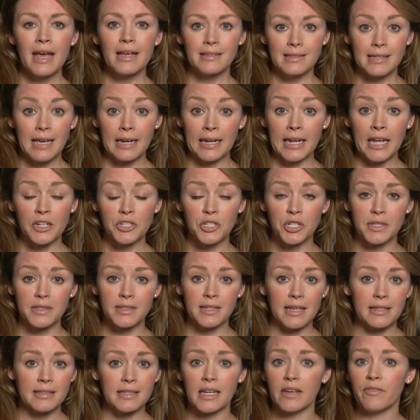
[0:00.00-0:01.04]
Zyenaysha
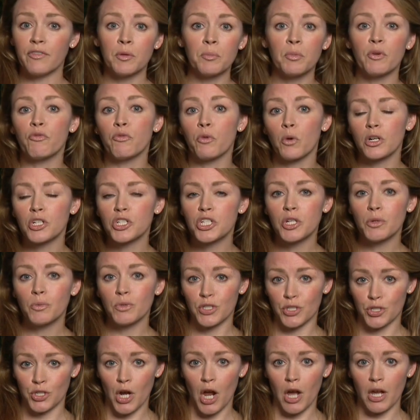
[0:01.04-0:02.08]
says even before she
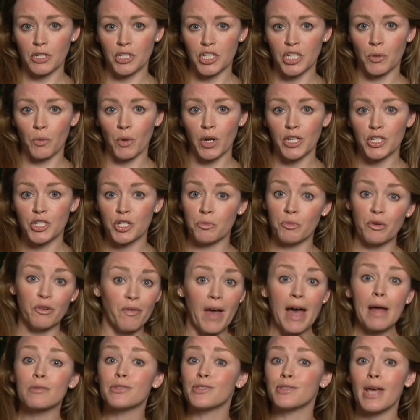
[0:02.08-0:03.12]
was shot, she wanted to
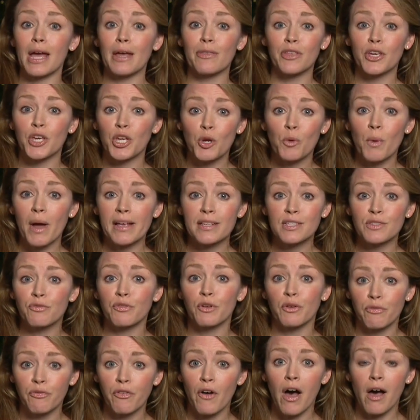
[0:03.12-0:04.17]
move outside the U.S.
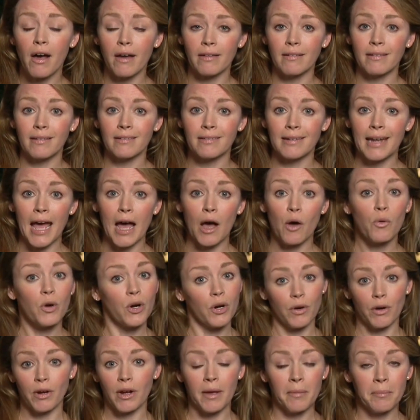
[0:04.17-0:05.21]
for fun. Now
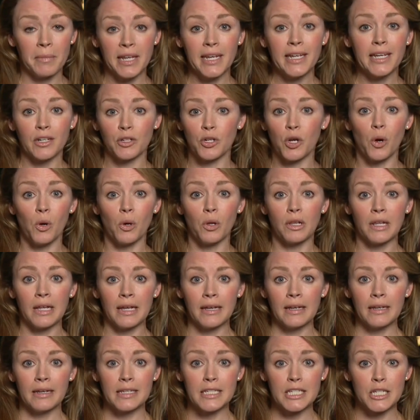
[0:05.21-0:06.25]
her immediate goal
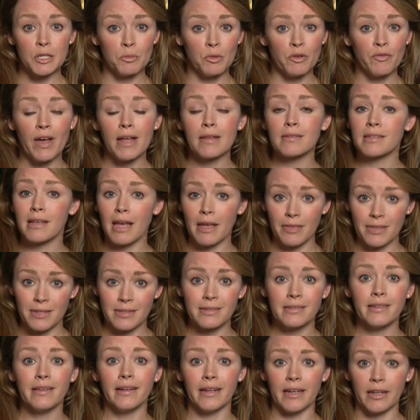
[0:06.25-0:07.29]
is to move outside the
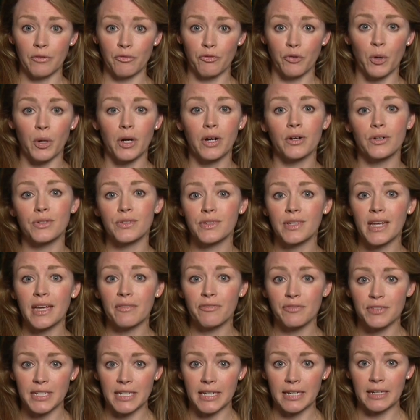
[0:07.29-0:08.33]
city for her
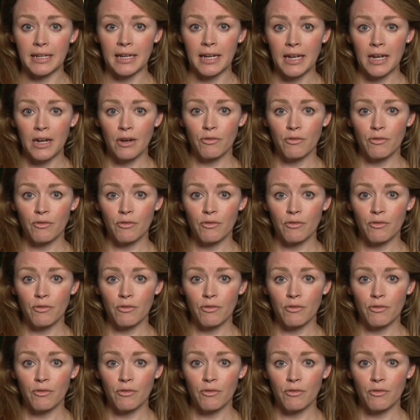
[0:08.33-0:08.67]
safety.